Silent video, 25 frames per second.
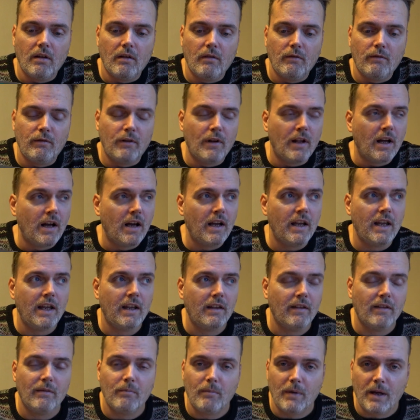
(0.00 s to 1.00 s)

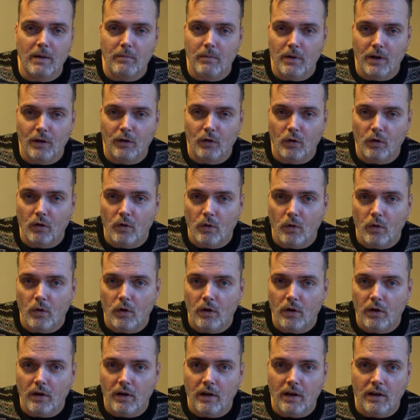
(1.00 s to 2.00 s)
flying maybe
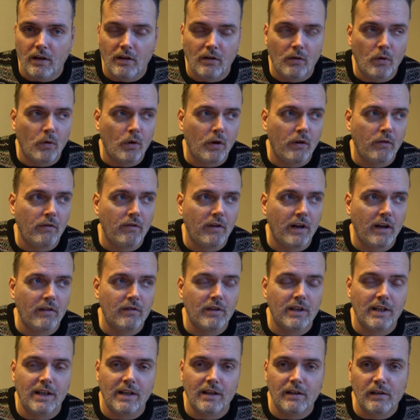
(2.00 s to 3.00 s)

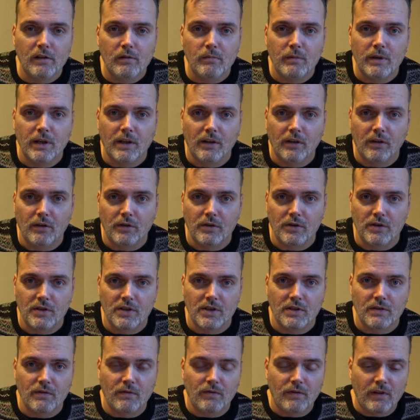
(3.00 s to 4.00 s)
30-35 kilometers.
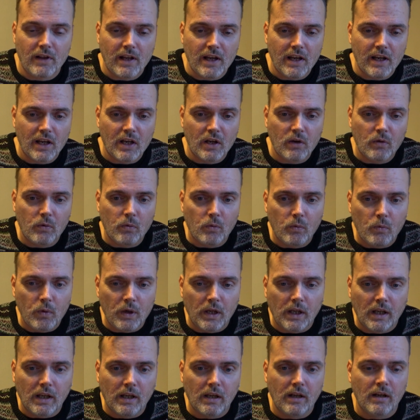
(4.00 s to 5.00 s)
Is fly
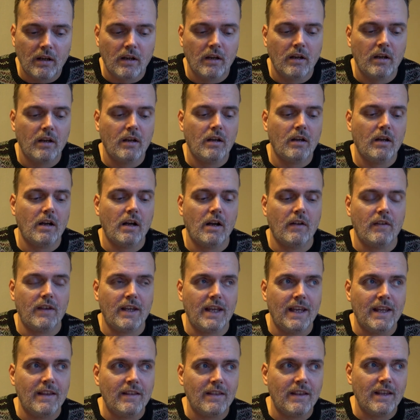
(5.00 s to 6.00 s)
quick, and
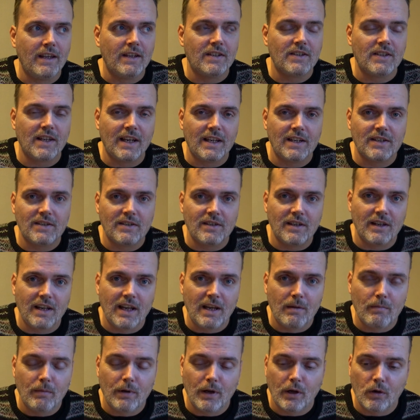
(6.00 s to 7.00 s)
in this
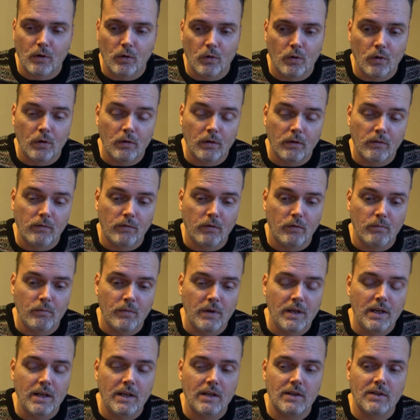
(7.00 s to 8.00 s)
extremely cold, for
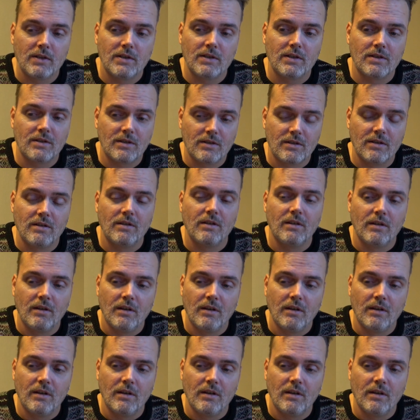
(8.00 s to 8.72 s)
me it's